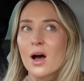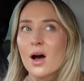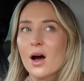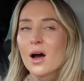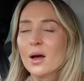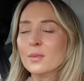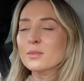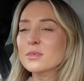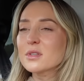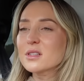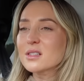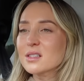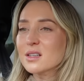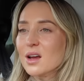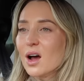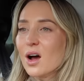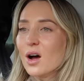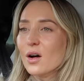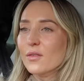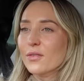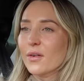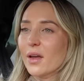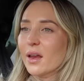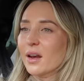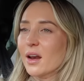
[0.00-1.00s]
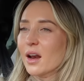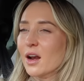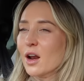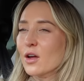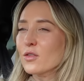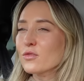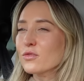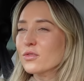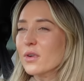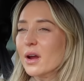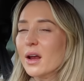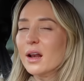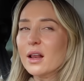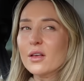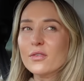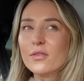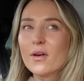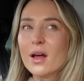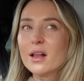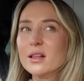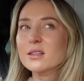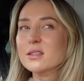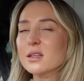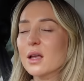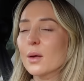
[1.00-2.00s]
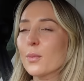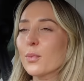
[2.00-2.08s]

I'm starving and I really fancy